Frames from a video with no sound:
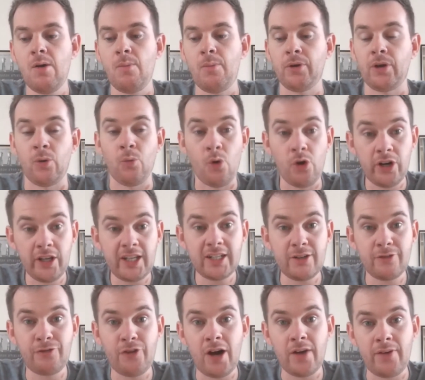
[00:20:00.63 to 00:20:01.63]
But I want to get
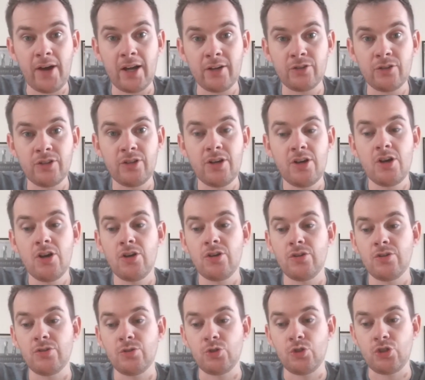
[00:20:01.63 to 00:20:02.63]
to 500
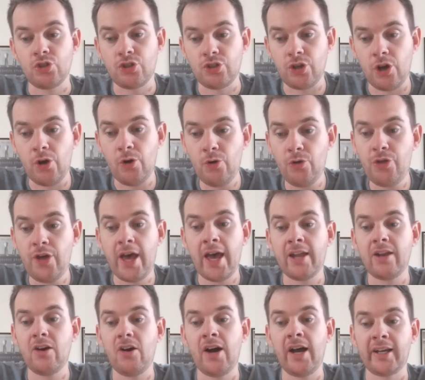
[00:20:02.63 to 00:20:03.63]
so
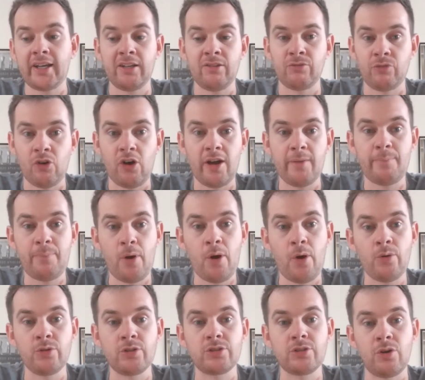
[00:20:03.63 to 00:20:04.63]
that I can write
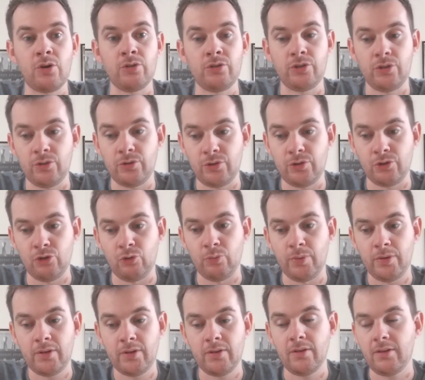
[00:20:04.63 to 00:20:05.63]
posts on YouTube
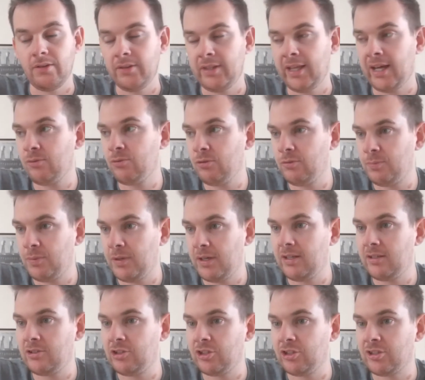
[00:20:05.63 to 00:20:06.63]
that would
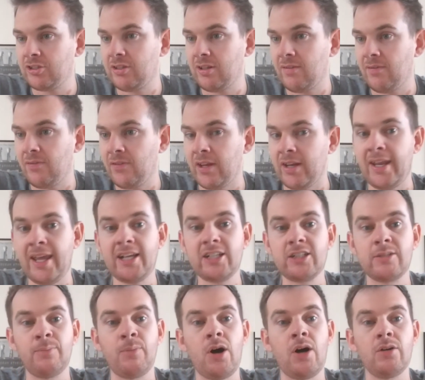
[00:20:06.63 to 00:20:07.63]
be just the
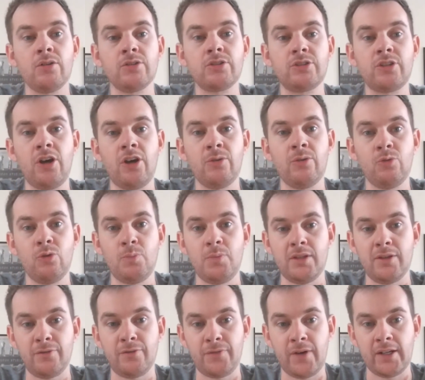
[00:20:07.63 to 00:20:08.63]
next milestone would
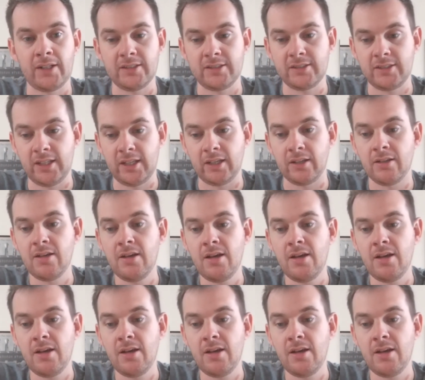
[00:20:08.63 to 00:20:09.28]
be the funnest thing.